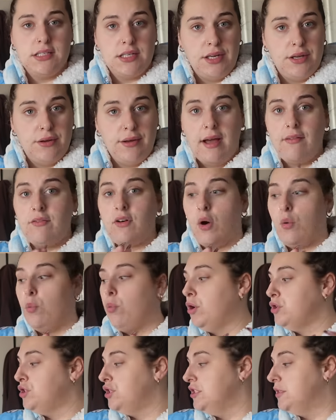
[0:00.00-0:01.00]
to do, I've got
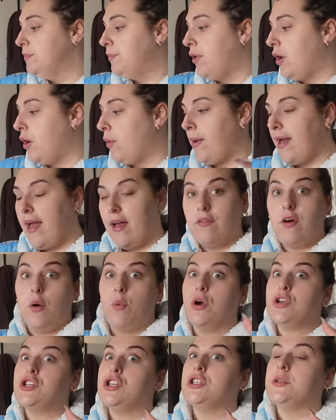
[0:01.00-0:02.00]
washing to put away, I've got
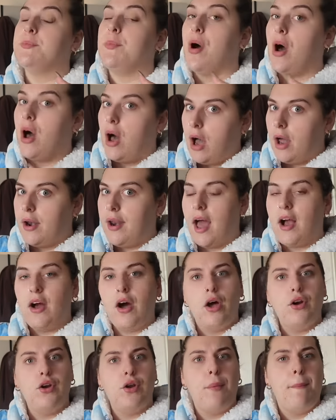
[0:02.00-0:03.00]
washing to put on, I've
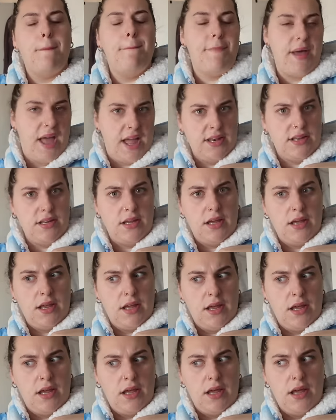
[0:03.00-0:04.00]
got a new bed
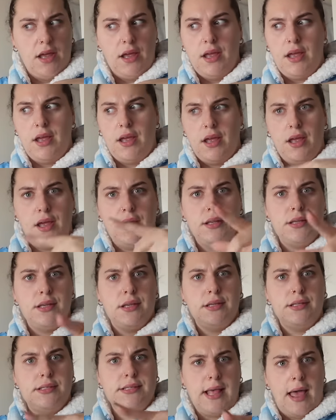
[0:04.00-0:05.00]

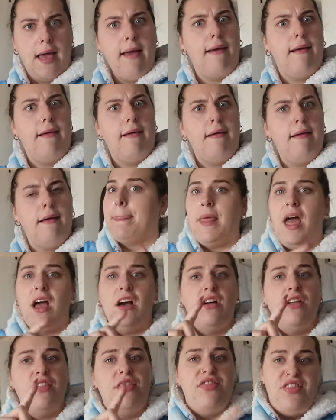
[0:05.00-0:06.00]
set, I've
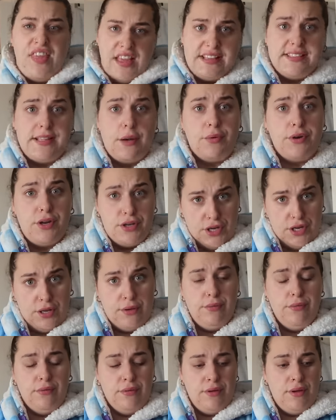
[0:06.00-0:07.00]
got things I want to
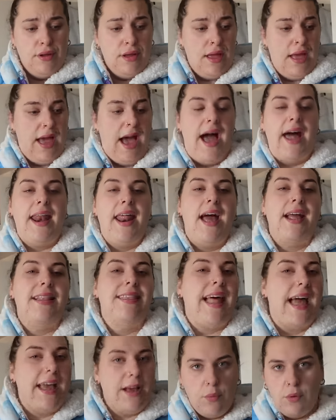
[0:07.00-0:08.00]
do. And I
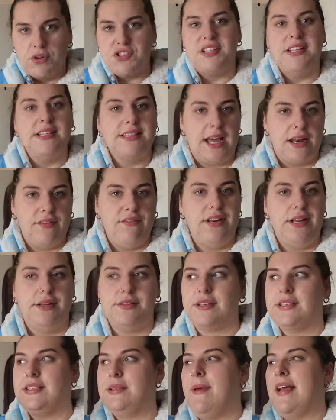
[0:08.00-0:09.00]
like watching these kind of videos
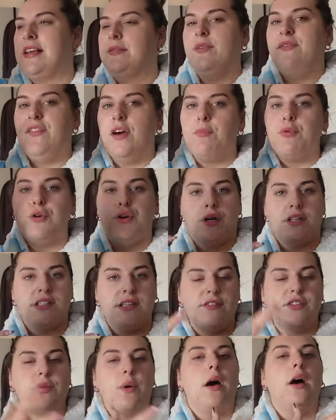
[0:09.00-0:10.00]
because it makes me feel
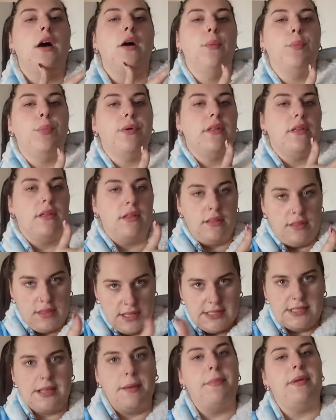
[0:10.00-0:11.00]
productive, so I hope
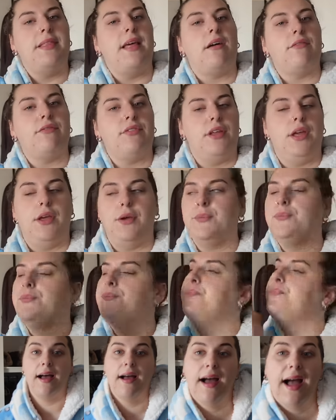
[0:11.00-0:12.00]
this can be that for you.
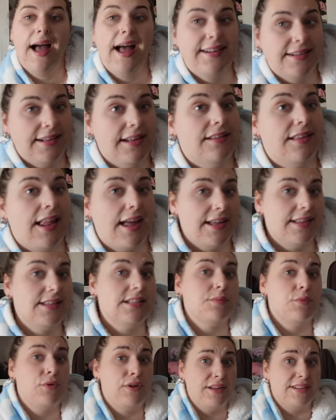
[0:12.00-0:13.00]
I had a little lie-in
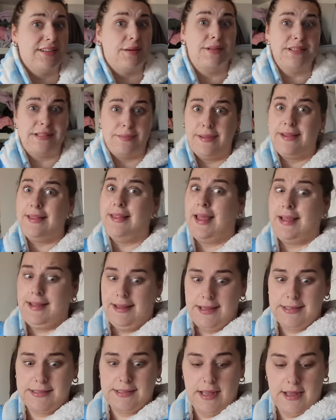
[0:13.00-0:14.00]
this morning because I went to bed late
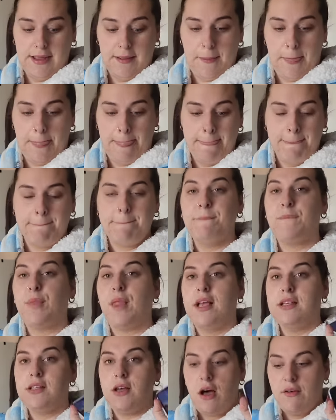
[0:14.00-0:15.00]
last night.
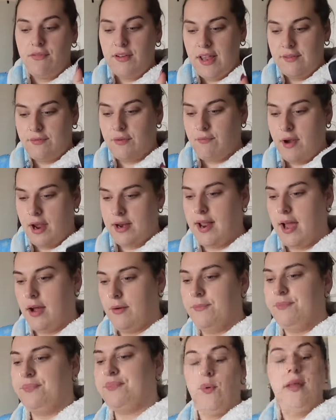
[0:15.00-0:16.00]
It's 11:30 right
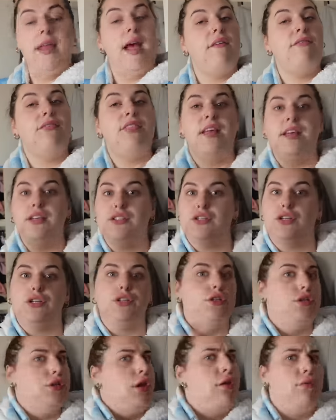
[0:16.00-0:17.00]
now. We have things to
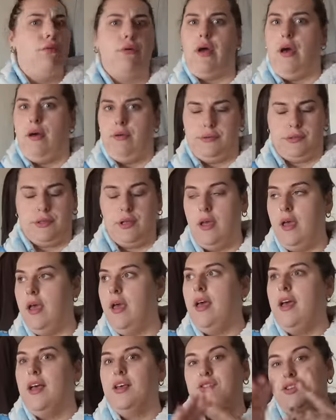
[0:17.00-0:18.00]
do, girls.
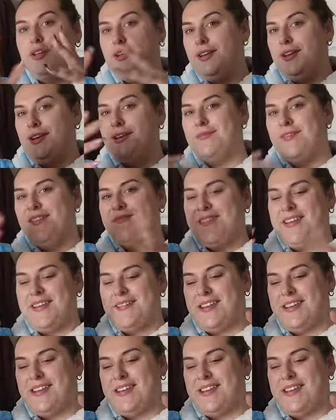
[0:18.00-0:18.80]
So you're going to come with me